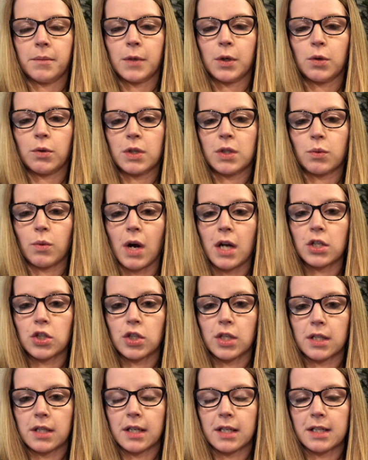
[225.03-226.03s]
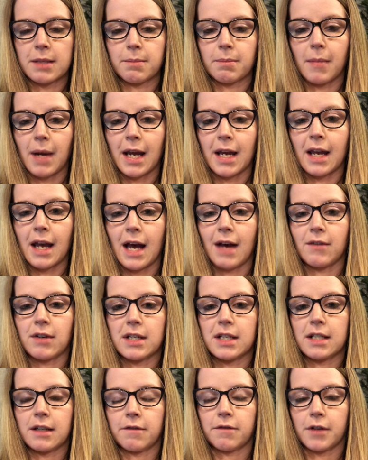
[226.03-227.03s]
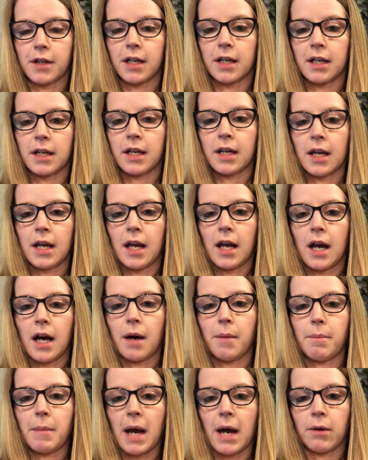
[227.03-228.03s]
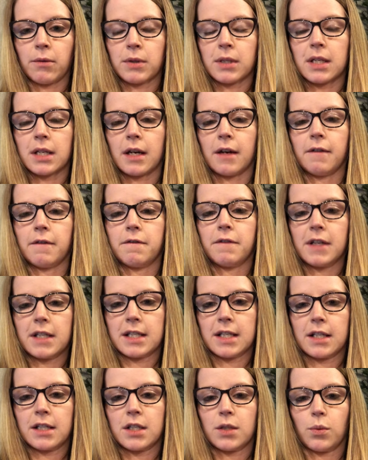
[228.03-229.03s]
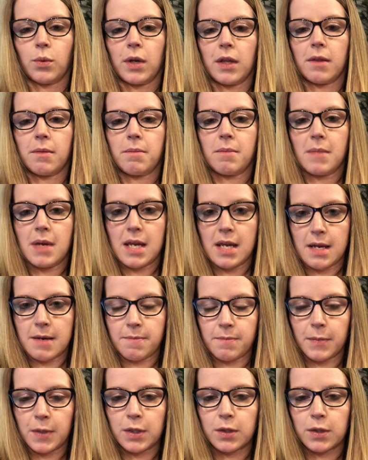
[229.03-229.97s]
who is watching this might have a different amount of visits with me.